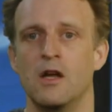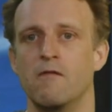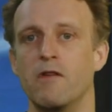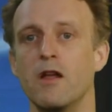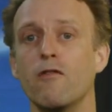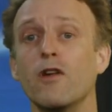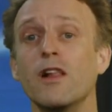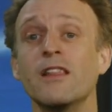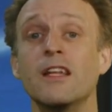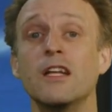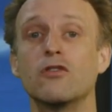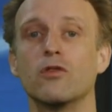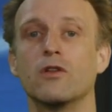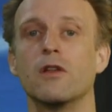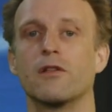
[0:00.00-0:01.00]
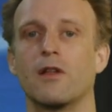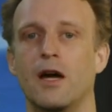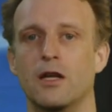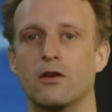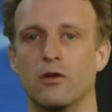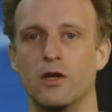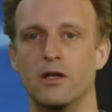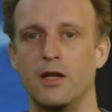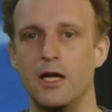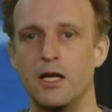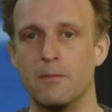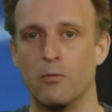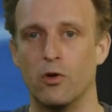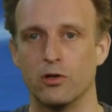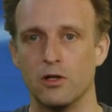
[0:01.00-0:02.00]
we will need to decide on a data
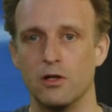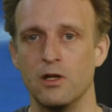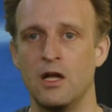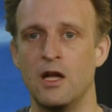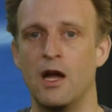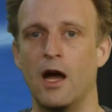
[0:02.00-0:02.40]
model